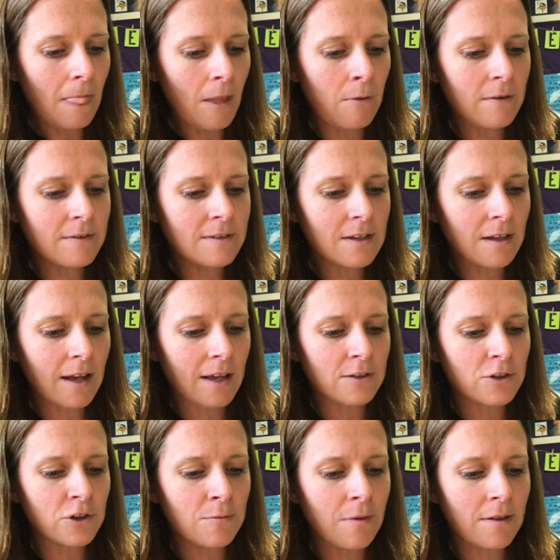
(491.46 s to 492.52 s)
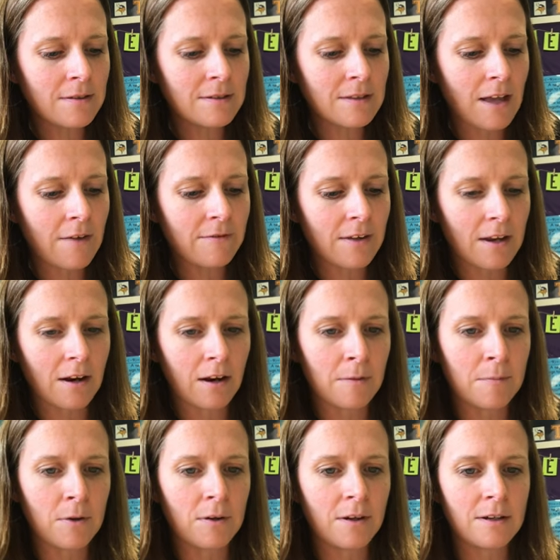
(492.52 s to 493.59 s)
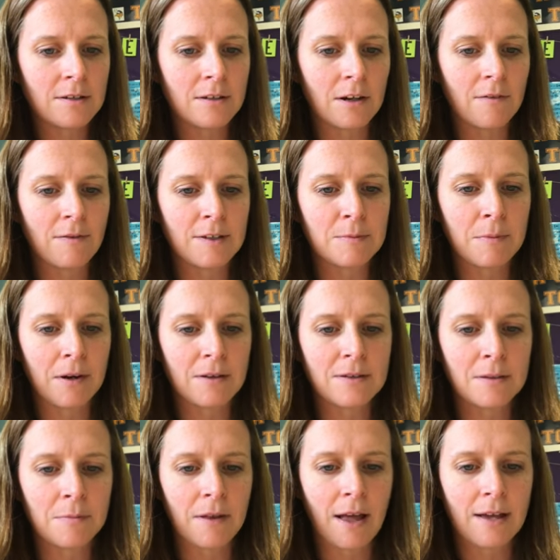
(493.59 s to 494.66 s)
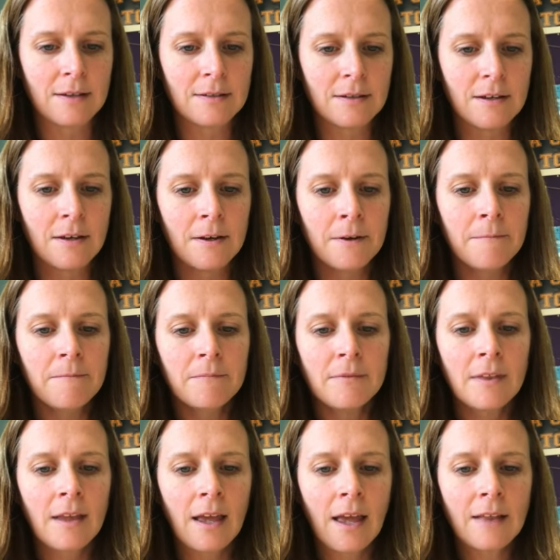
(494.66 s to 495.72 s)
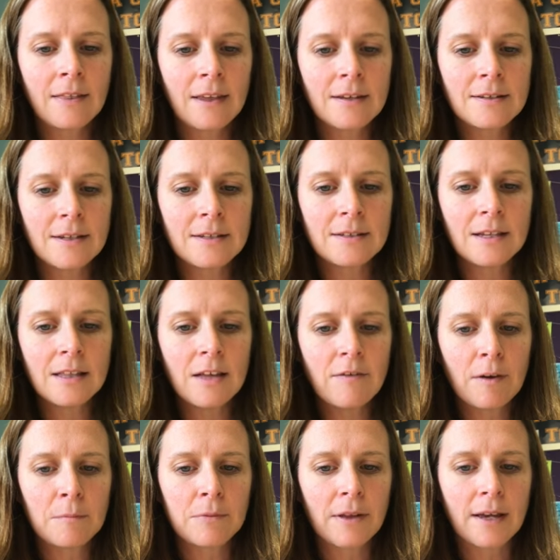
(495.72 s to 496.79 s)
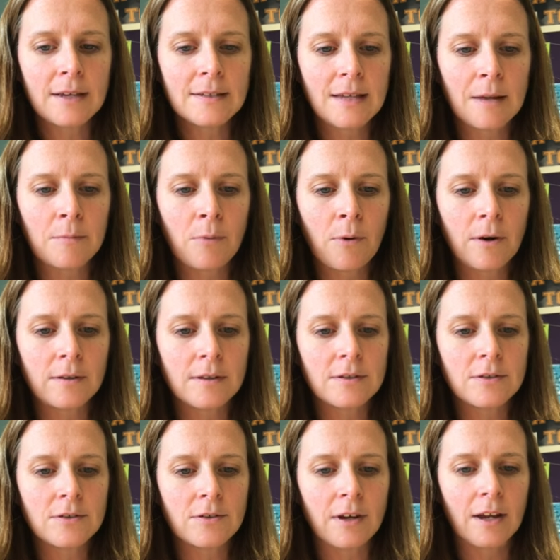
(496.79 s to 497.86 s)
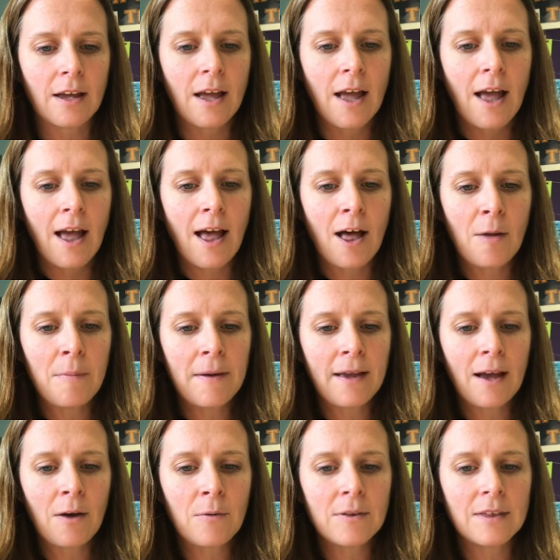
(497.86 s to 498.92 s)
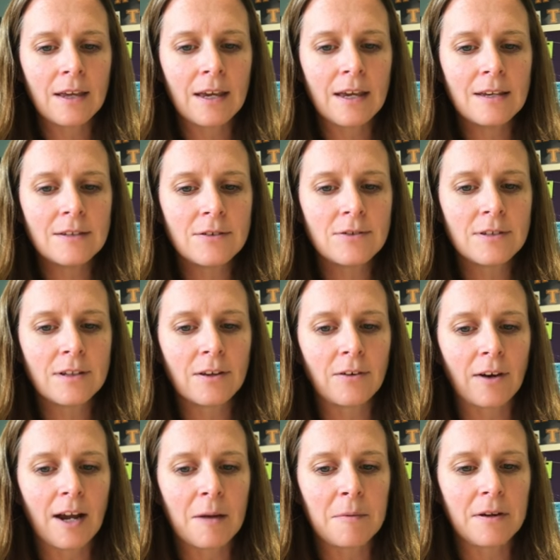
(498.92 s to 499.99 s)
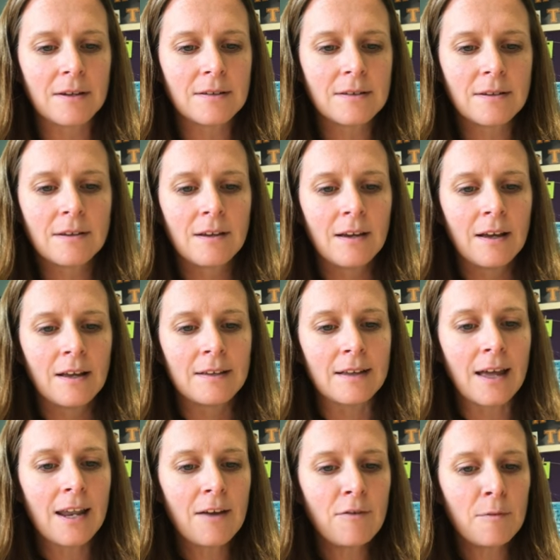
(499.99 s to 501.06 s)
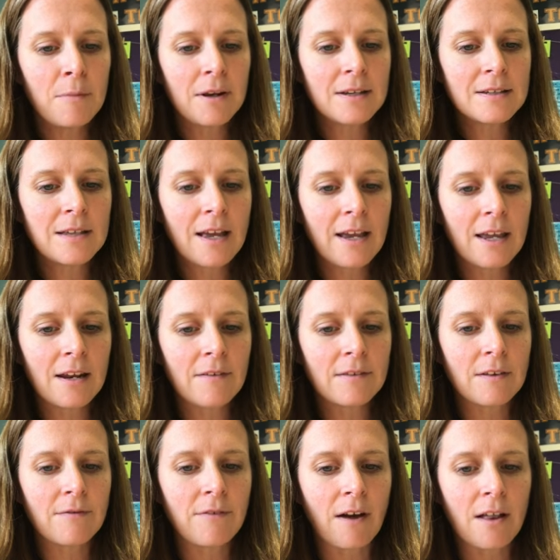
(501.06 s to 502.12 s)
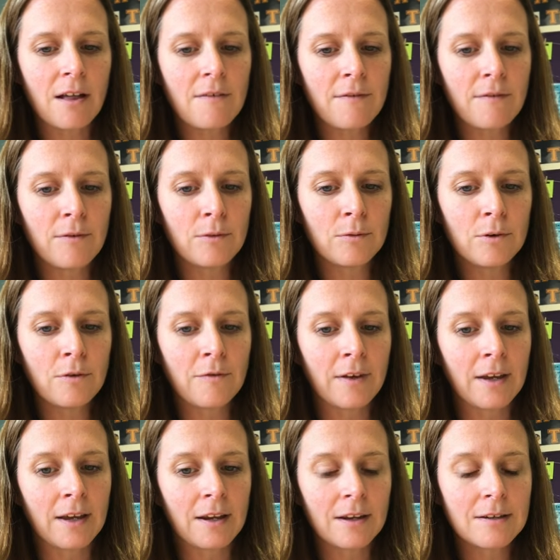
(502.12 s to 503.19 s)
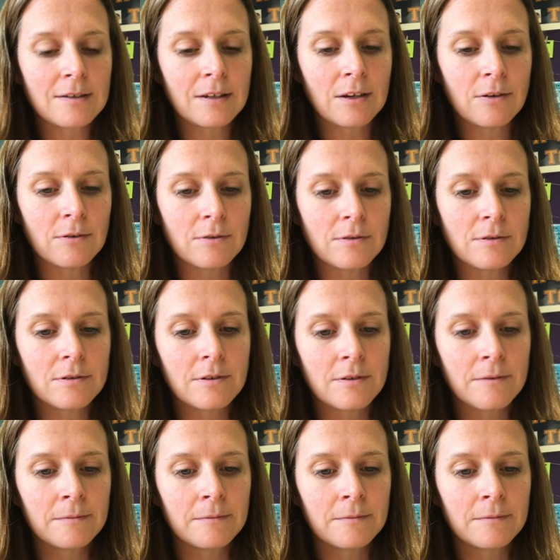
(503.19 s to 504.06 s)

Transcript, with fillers: We've still got two months left on our community service Bear supplies at the assisted living place on Portland Street, helping out with the geezers and the grandmas. Not everybody's lucky enough to fall off of a roof and get excused.